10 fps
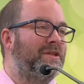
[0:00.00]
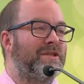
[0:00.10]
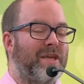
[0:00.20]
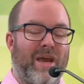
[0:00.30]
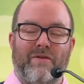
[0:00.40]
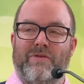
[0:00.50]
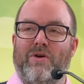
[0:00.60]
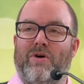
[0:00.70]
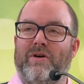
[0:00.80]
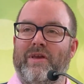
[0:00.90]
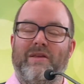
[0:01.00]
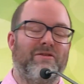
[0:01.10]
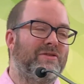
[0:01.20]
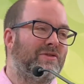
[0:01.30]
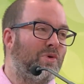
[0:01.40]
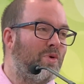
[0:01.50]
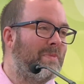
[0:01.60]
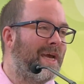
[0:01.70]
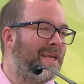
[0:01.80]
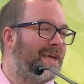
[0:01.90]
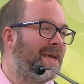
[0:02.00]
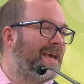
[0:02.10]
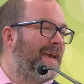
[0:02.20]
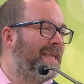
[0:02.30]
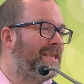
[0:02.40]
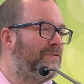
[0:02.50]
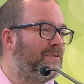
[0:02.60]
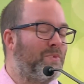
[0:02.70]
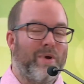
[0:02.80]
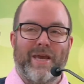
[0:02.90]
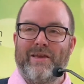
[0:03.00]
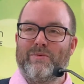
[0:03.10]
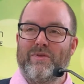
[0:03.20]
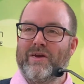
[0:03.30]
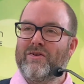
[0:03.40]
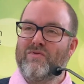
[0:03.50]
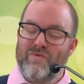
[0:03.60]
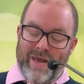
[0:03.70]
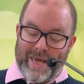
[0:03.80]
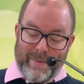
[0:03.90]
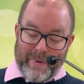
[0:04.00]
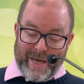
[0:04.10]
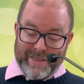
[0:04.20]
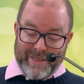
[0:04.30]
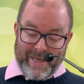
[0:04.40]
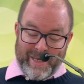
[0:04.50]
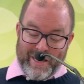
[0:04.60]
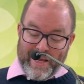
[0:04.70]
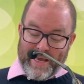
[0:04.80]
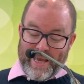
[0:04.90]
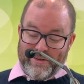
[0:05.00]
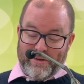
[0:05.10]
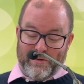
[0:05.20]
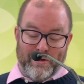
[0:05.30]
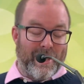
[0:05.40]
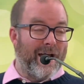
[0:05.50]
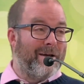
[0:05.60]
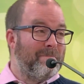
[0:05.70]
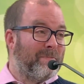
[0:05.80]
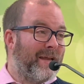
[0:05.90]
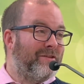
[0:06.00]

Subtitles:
He served God in so many different ways with a great capacity to do that.